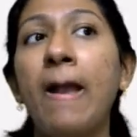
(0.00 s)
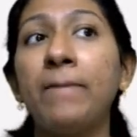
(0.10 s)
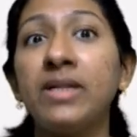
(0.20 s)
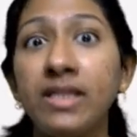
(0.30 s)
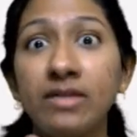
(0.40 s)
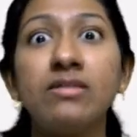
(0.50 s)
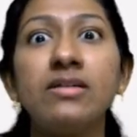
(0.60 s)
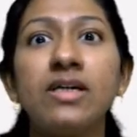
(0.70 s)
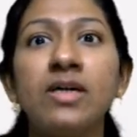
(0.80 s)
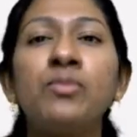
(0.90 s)
But then
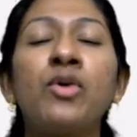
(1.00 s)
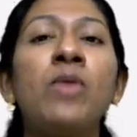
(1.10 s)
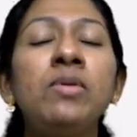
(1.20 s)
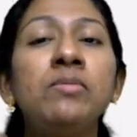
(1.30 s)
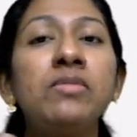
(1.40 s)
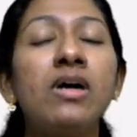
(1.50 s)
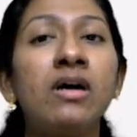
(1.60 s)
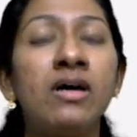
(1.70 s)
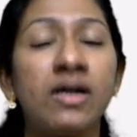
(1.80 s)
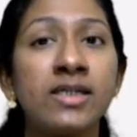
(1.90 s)
a problem
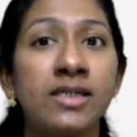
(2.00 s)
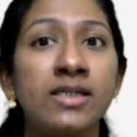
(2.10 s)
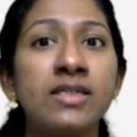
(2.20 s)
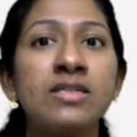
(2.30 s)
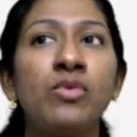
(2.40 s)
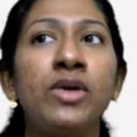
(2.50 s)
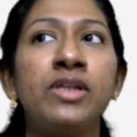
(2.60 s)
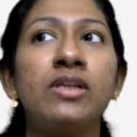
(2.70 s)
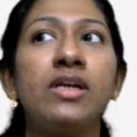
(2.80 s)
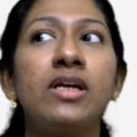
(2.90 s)
occurs
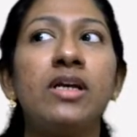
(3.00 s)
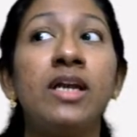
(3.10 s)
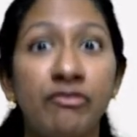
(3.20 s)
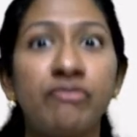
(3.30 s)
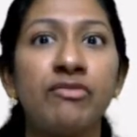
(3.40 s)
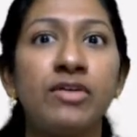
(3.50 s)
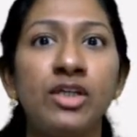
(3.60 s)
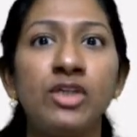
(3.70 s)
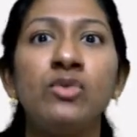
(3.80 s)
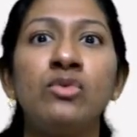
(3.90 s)
when if
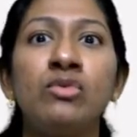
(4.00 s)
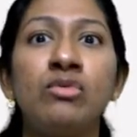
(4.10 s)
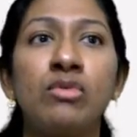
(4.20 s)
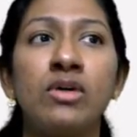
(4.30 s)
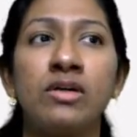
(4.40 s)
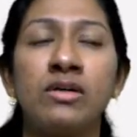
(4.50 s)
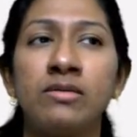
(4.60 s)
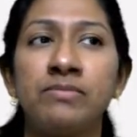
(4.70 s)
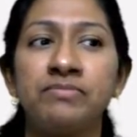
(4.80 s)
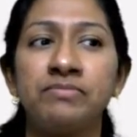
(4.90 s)
you
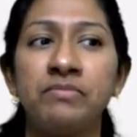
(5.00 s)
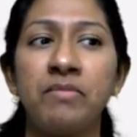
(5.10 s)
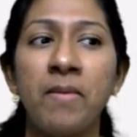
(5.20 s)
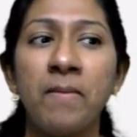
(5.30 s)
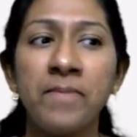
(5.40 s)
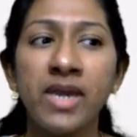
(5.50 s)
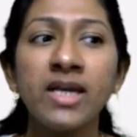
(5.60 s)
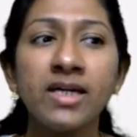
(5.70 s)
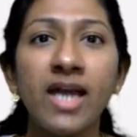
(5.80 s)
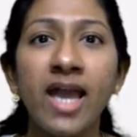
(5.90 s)

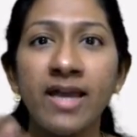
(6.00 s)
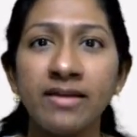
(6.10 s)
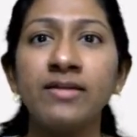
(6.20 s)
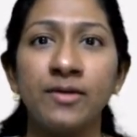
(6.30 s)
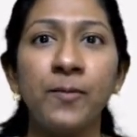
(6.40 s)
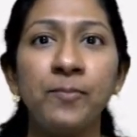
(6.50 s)
make error,